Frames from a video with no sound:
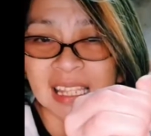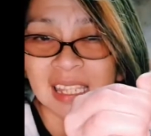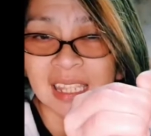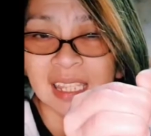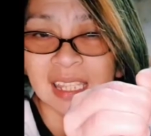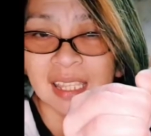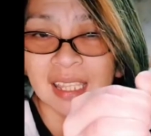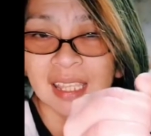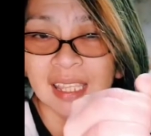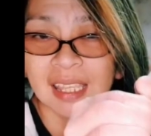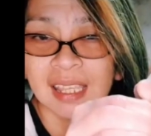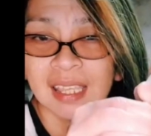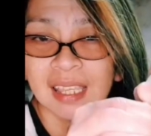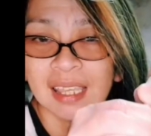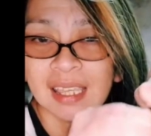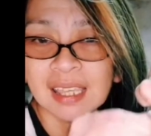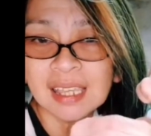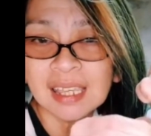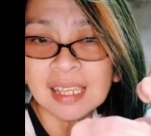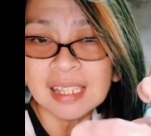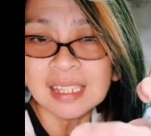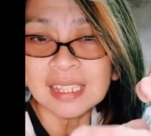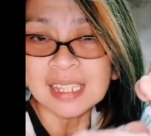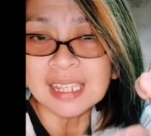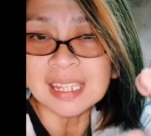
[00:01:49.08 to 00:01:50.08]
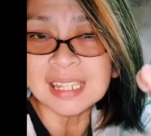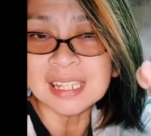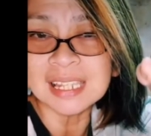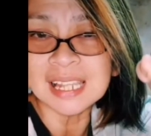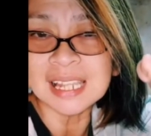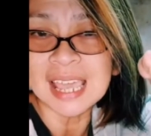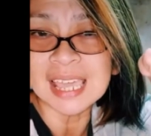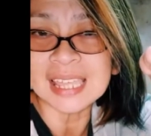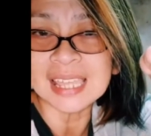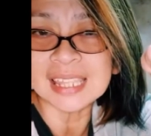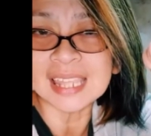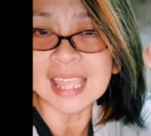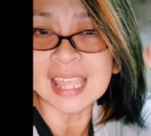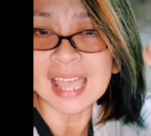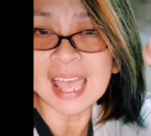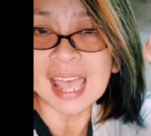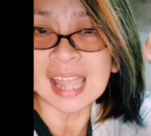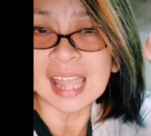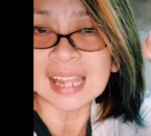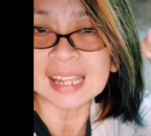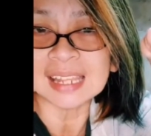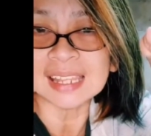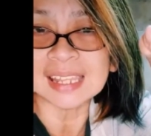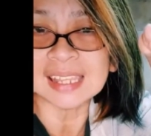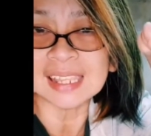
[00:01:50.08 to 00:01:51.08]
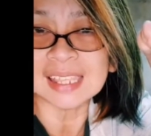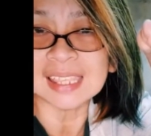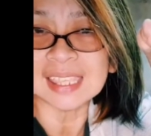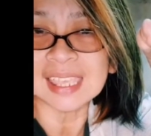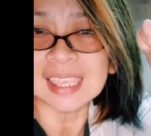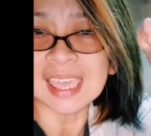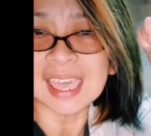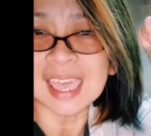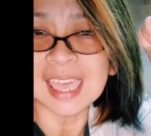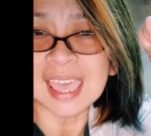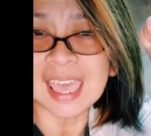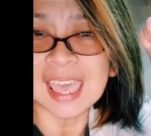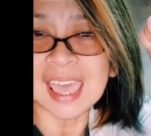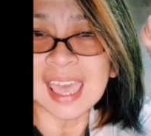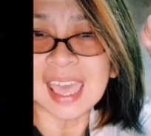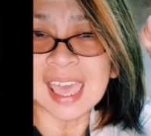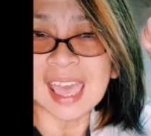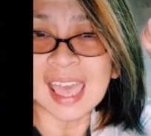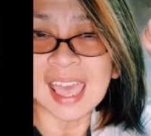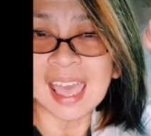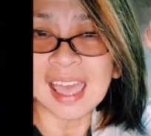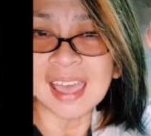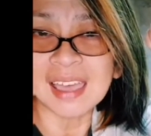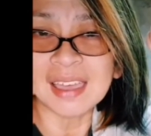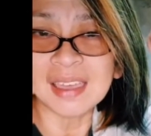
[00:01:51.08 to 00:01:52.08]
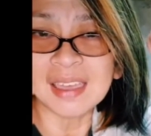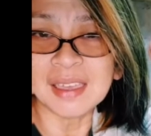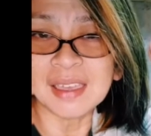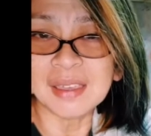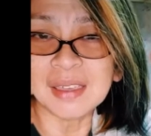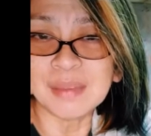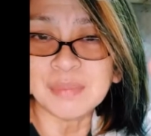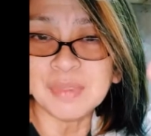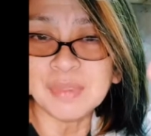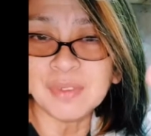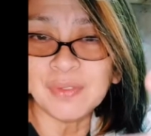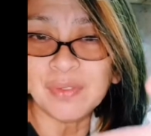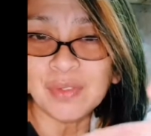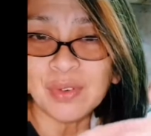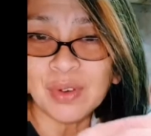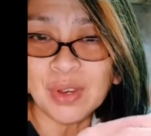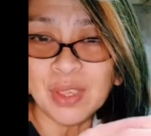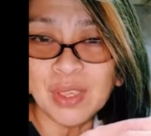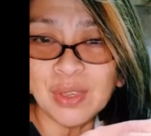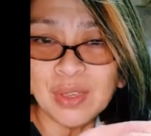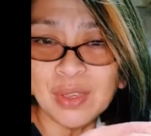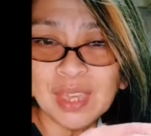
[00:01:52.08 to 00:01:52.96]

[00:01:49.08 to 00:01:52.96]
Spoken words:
it. Just like that. Yeah. Before